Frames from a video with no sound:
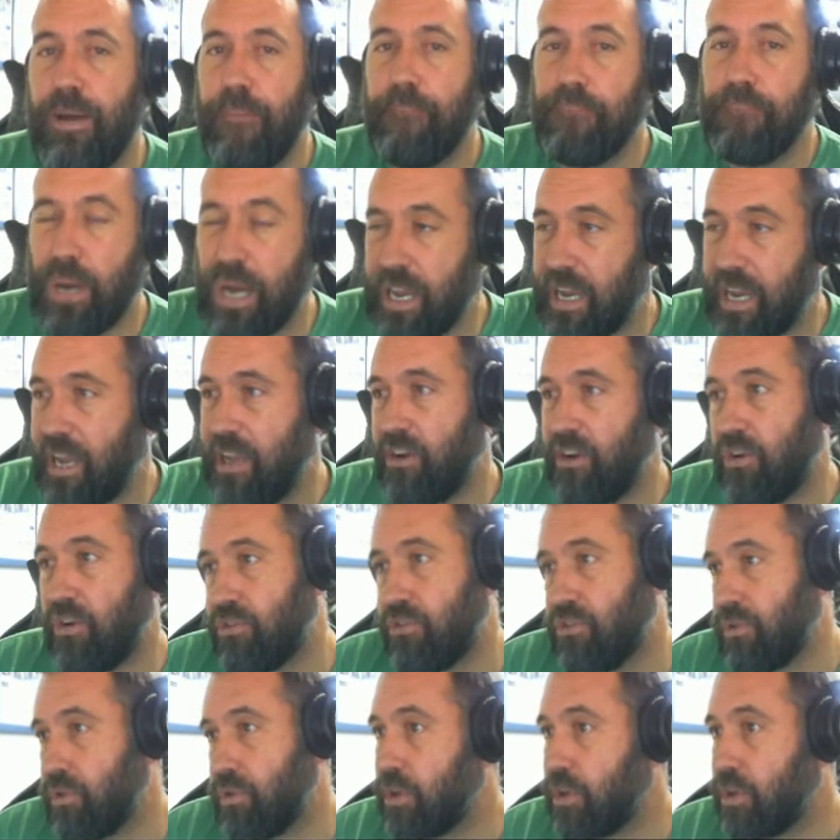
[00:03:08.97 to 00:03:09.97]
But it
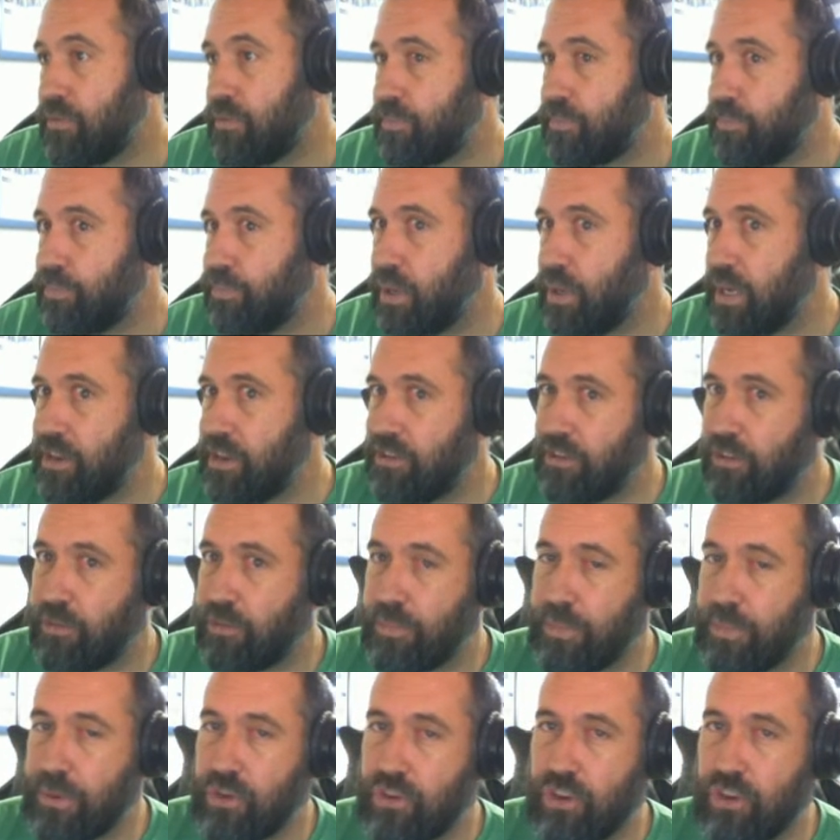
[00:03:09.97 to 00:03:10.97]
also looks pretty
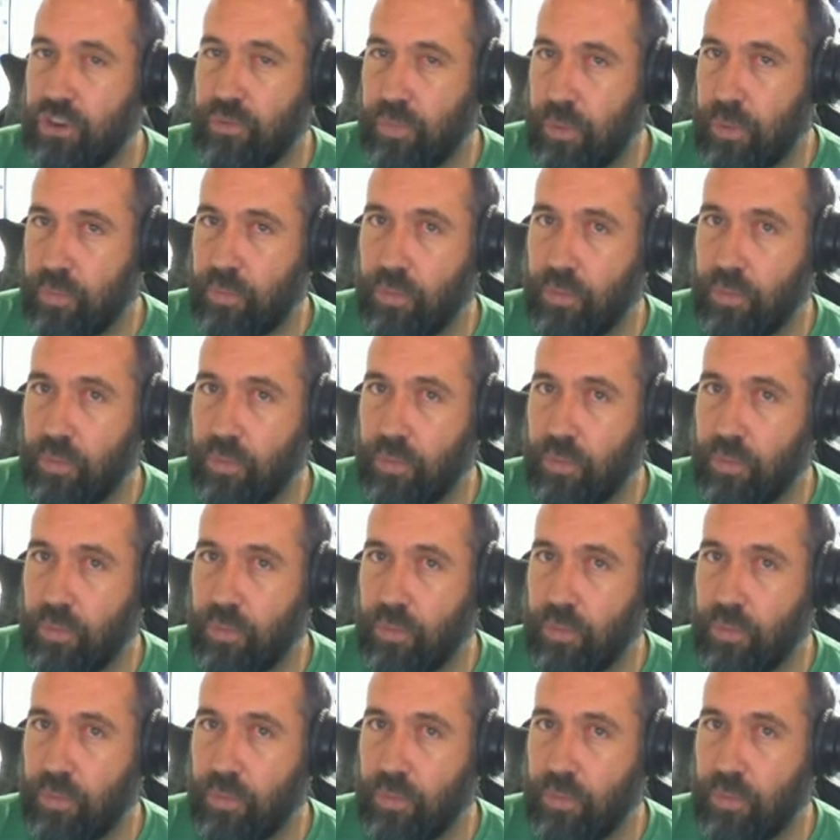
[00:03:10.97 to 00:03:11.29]
suspicious when